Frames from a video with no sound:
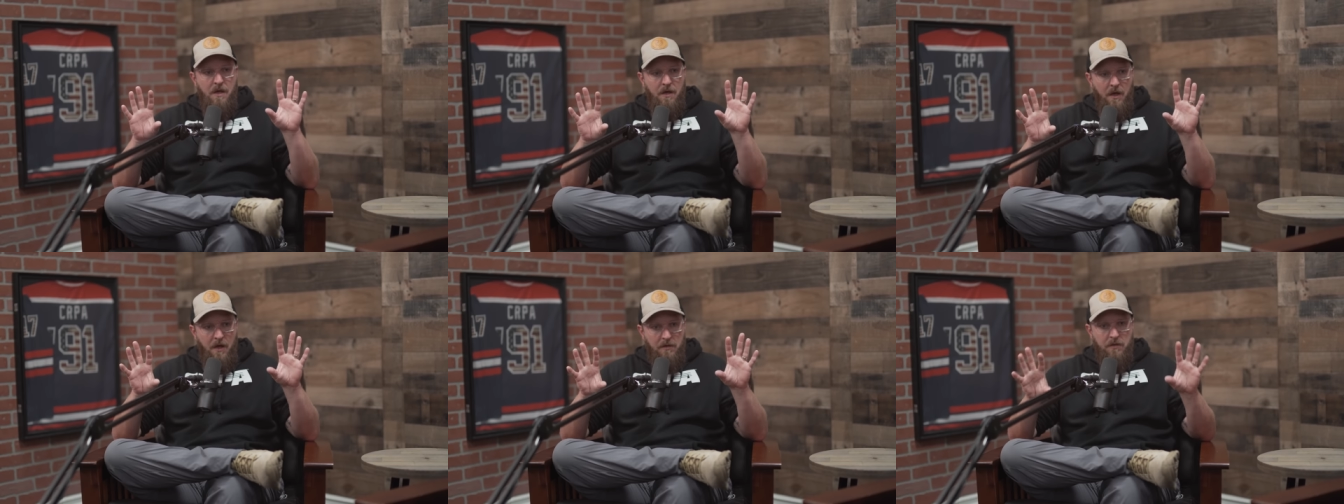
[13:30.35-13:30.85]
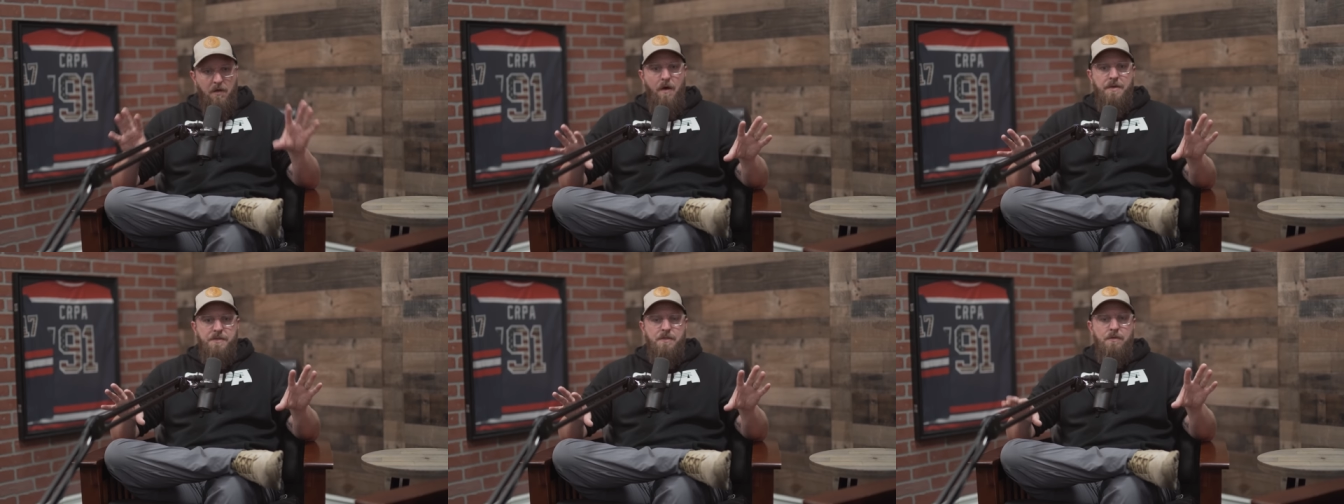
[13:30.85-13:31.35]
uh,
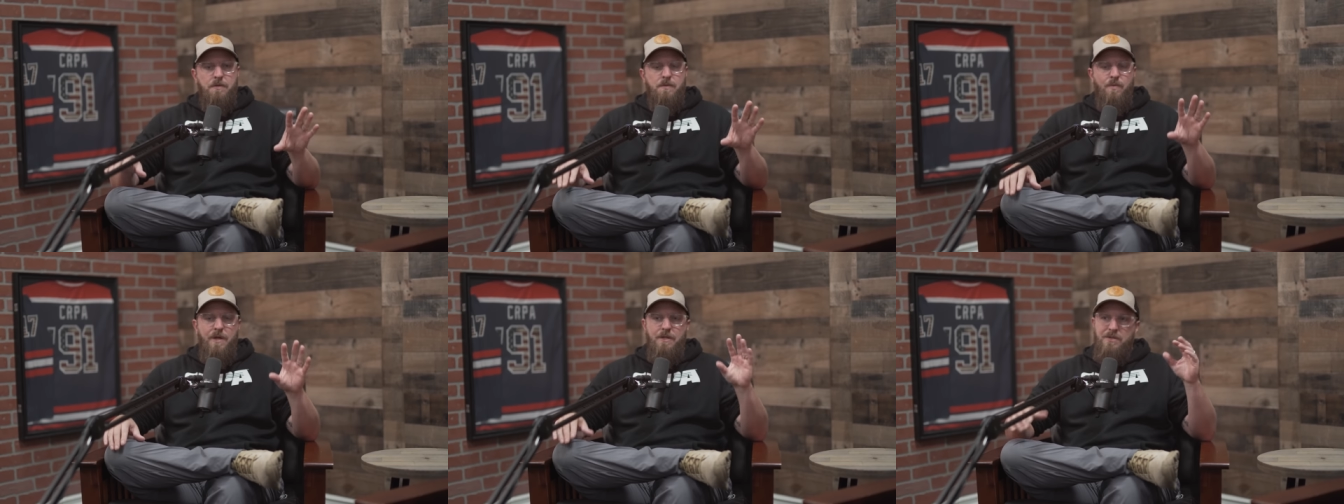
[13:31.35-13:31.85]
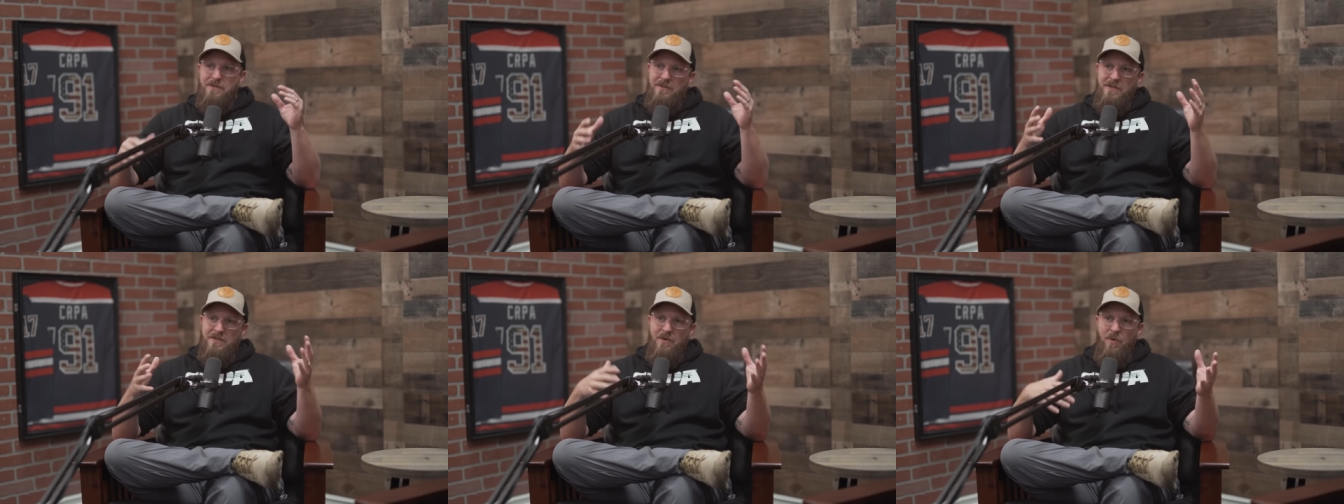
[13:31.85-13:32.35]
lawsuits, which
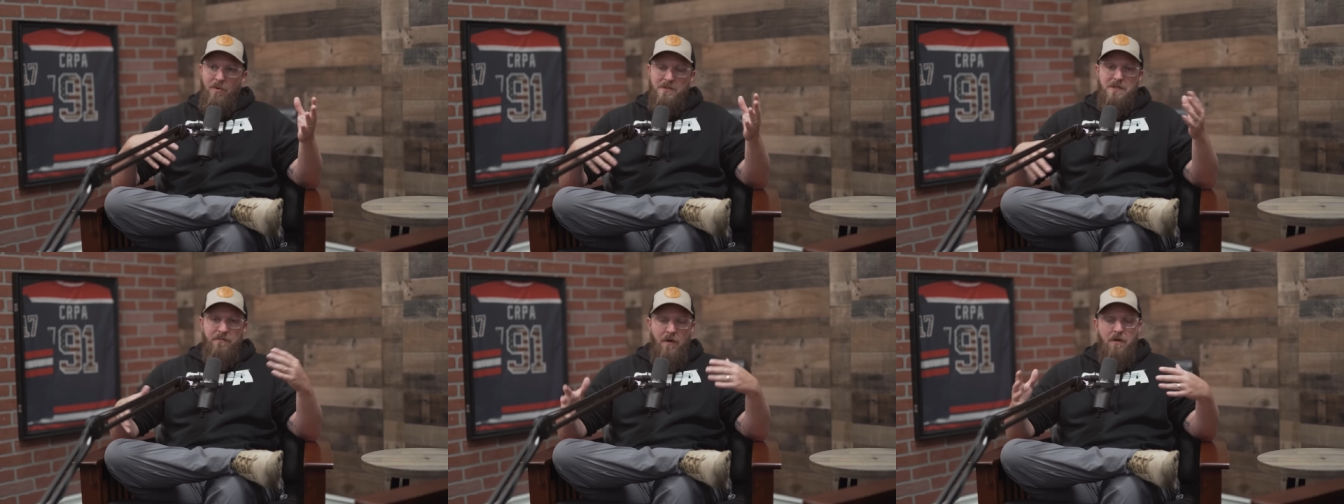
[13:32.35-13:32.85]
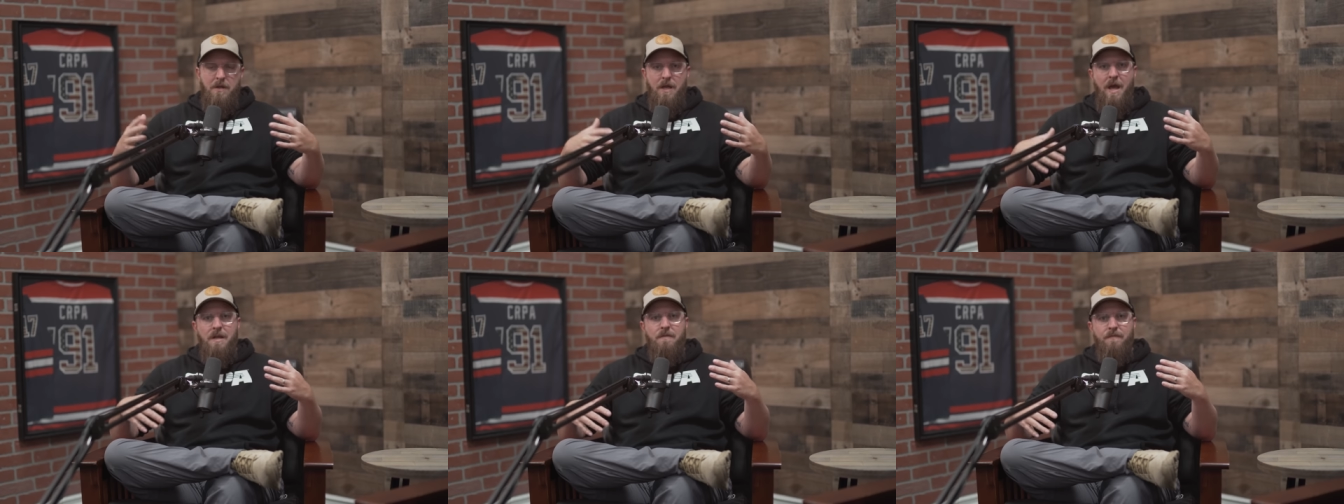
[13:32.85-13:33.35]
these courts have already
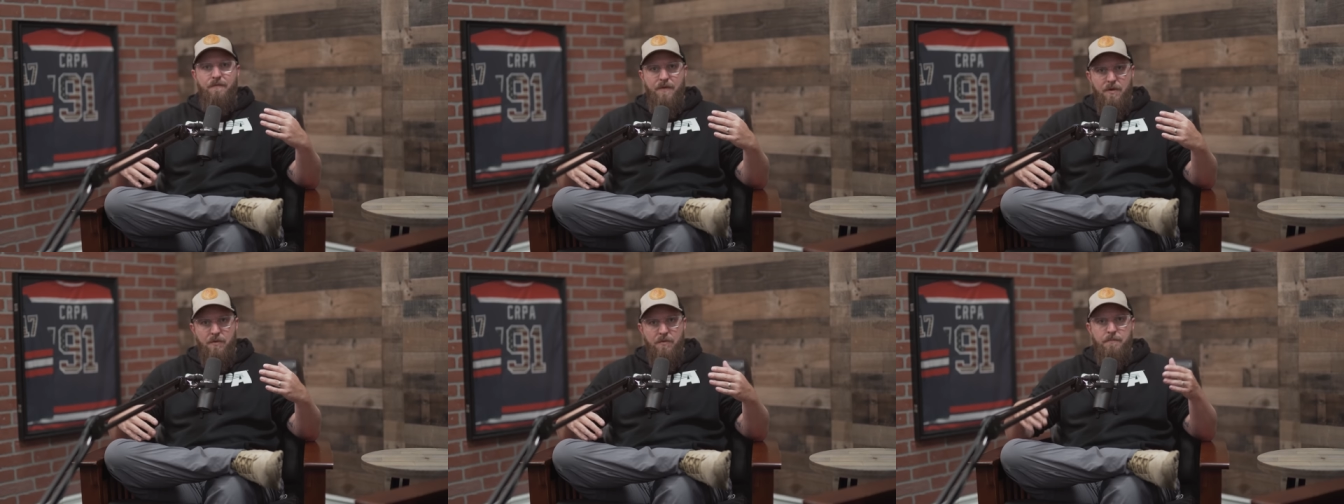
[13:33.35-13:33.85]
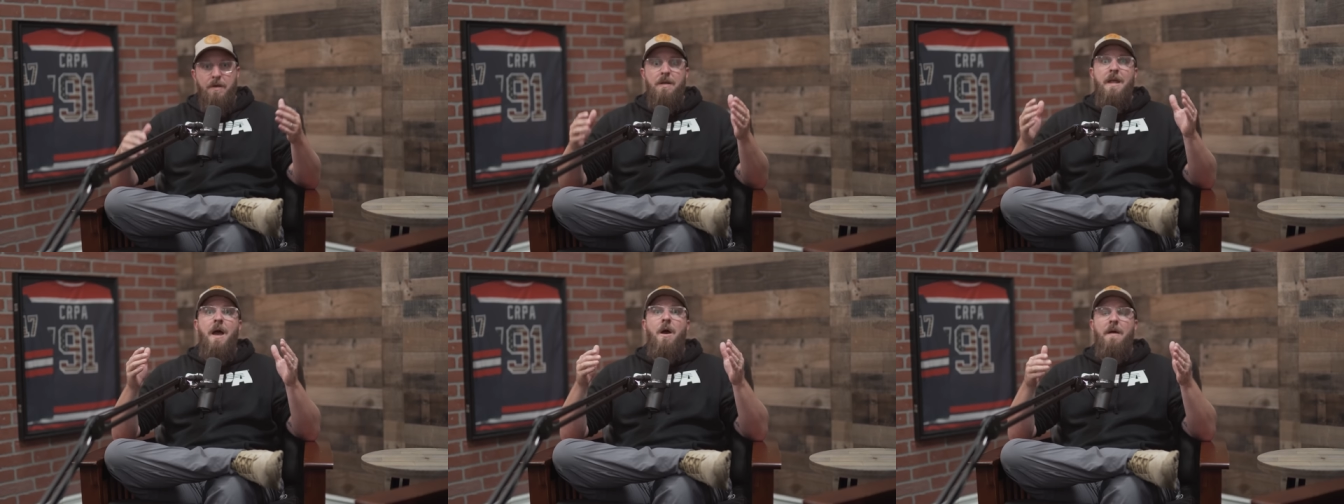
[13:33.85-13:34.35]
kind of viewed but
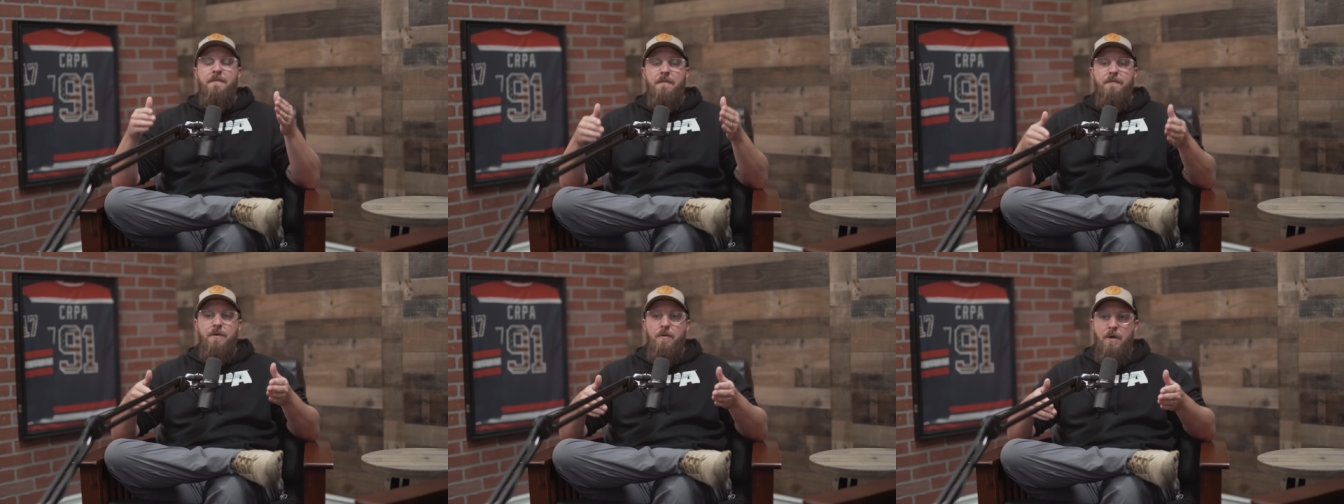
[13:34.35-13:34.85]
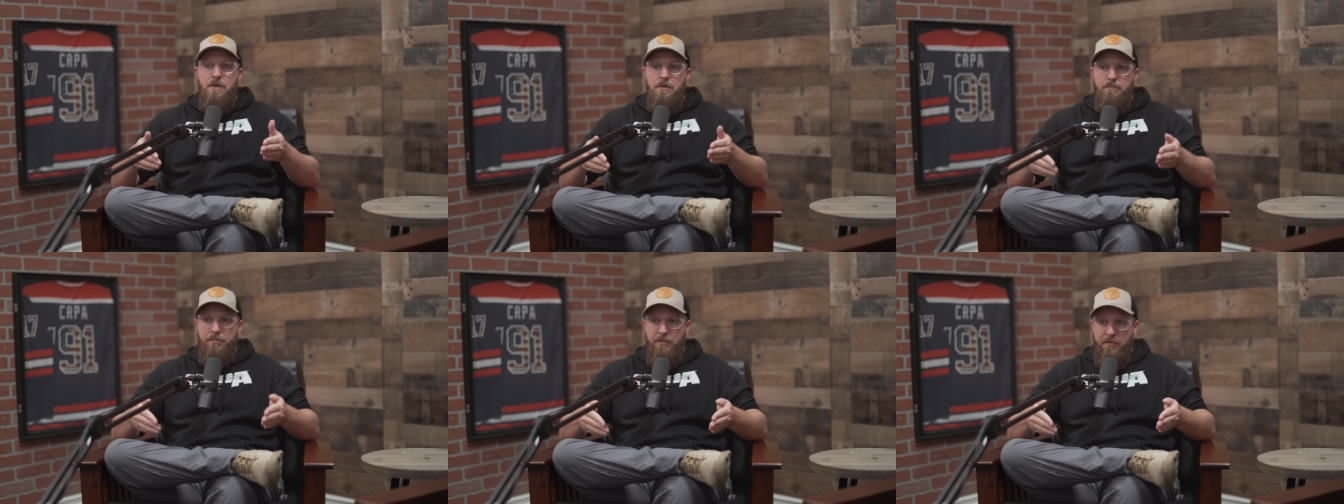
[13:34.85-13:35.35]
now have to view under
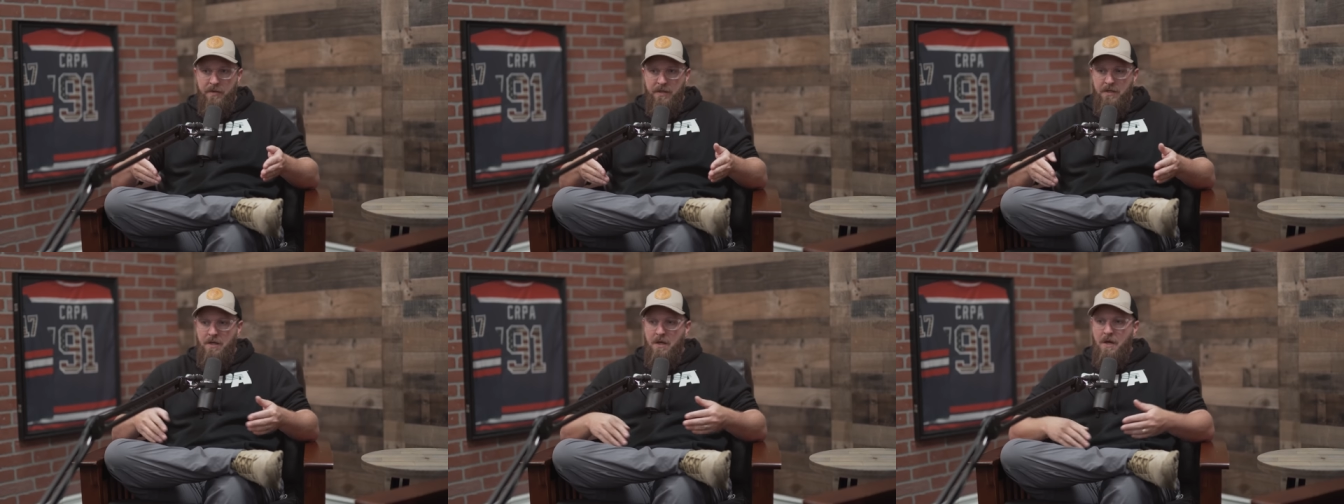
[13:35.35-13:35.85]
Bruen,